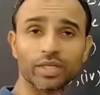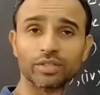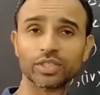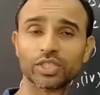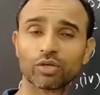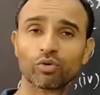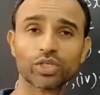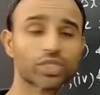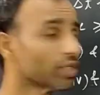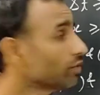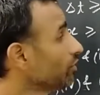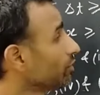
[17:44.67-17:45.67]
This is a
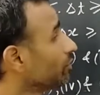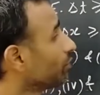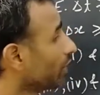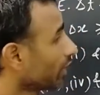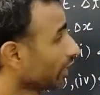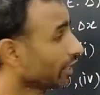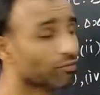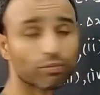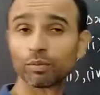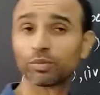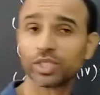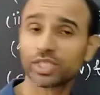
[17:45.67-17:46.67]
question again
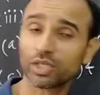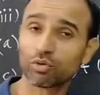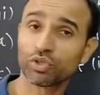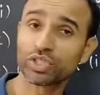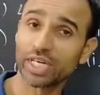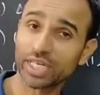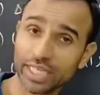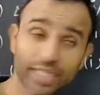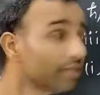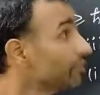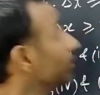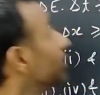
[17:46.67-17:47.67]
from GSET
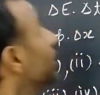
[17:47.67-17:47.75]
13.